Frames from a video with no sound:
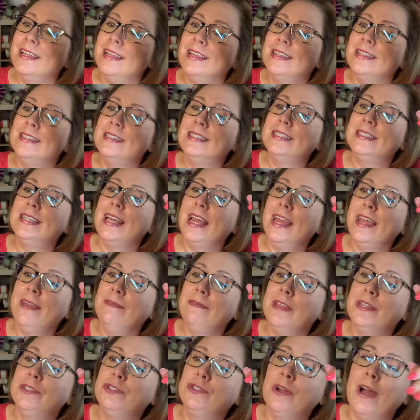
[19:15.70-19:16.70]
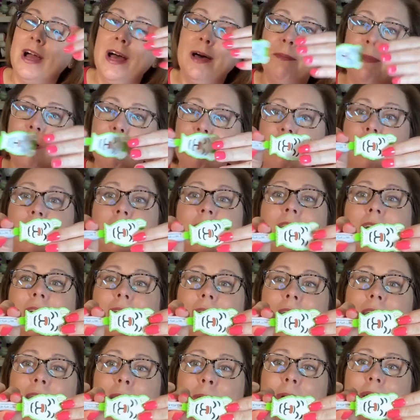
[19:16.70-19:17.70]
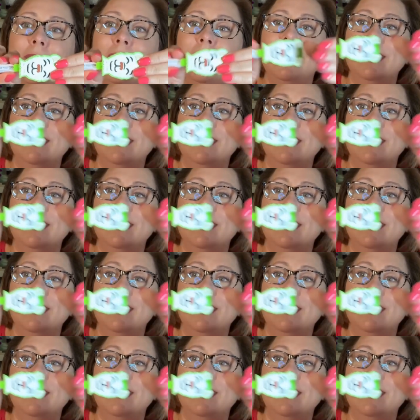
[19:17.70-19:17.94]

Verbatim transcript: Save the drama for your llama.